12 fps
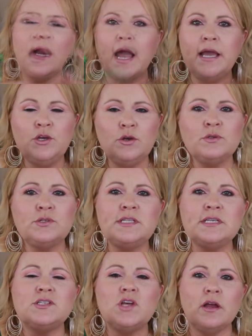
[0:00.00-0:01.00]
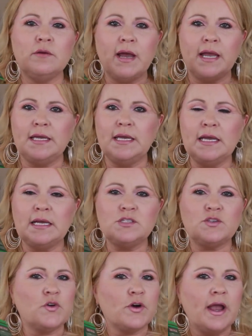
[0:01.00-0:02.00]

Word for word: I use this on my kids for